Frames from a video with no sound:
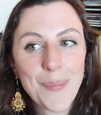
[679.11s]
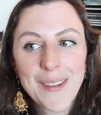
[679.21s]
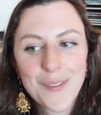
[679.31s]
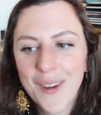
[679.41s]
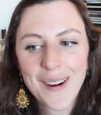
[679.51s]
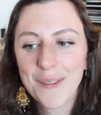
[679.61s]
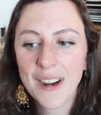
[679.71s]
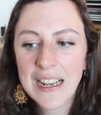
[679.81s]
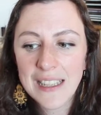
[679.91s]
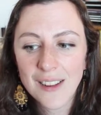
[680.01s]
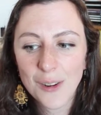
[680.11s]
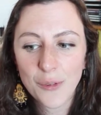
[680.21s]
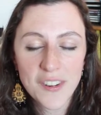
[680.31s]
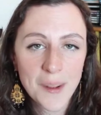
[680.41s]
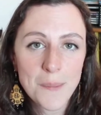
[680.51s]
It's very, very little
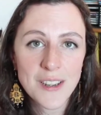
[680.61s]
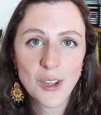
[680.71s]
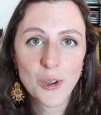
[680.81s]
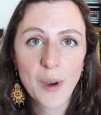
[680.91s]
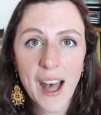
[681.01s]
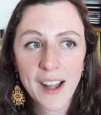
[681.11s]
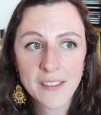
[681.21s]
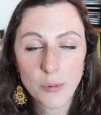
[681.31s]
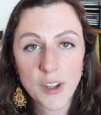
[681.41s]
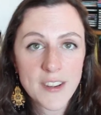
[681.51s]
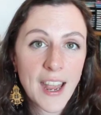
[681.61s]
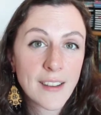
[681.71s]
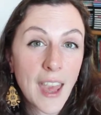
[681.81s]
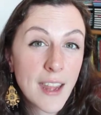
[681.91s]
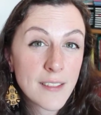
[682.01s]
for somebody who has run
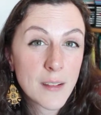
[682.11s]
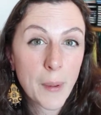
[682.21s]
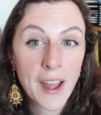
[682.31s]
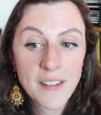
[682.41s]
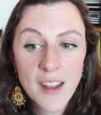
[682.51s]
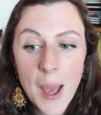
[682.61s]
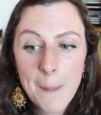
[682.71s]
10Ks in the past.